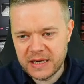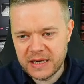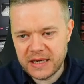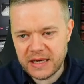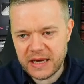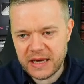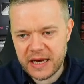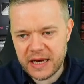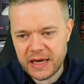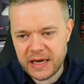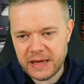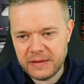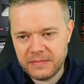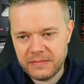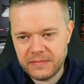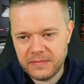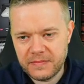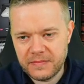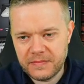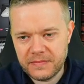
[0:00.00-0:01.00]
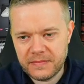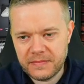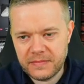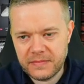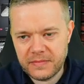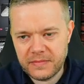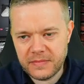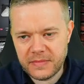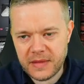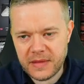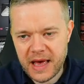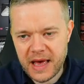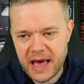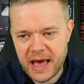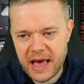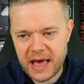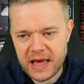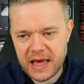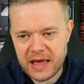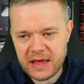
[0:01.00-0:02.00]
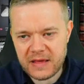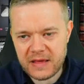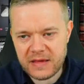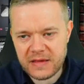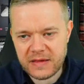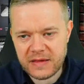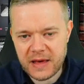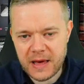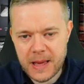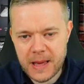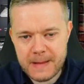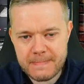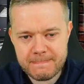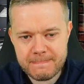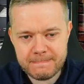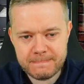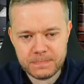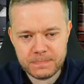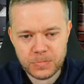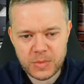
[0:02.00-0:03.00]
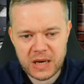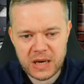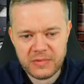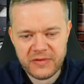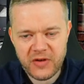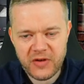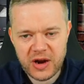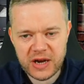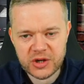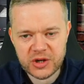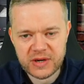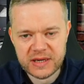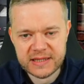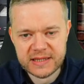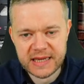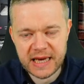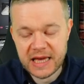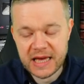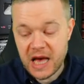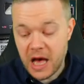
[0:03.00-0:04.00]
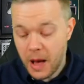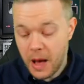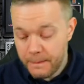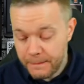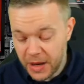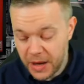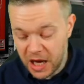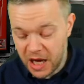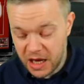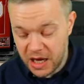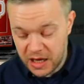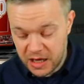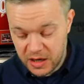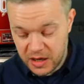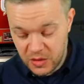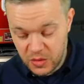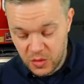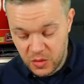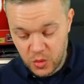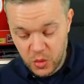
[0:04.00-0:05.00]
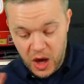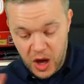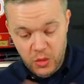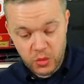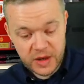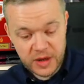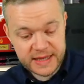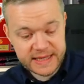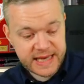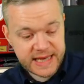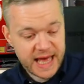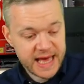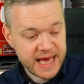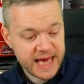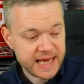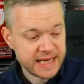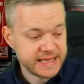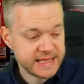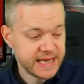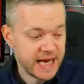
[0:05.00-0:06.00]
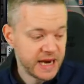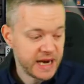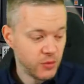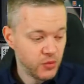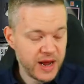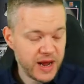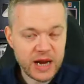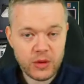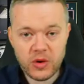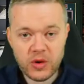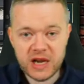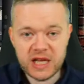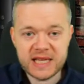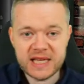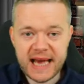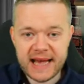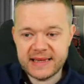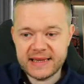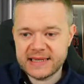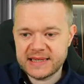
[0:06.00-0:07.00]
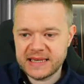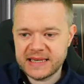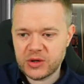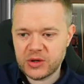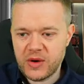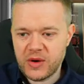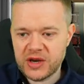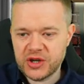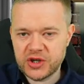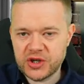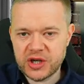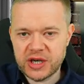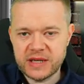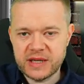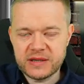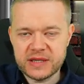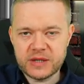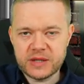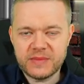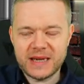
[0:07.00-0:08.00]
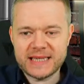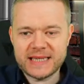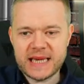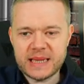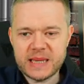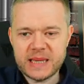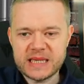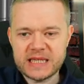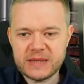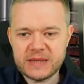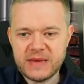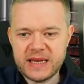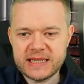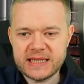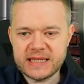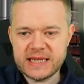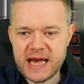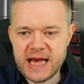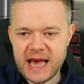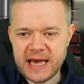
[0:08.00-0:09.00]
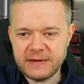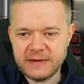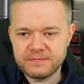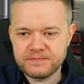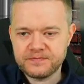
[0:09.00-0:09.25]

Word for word: um, yeah, it's um, it'll be very interesting, but what I would say is, and I really wanted to answer this question, somebody said this to me today.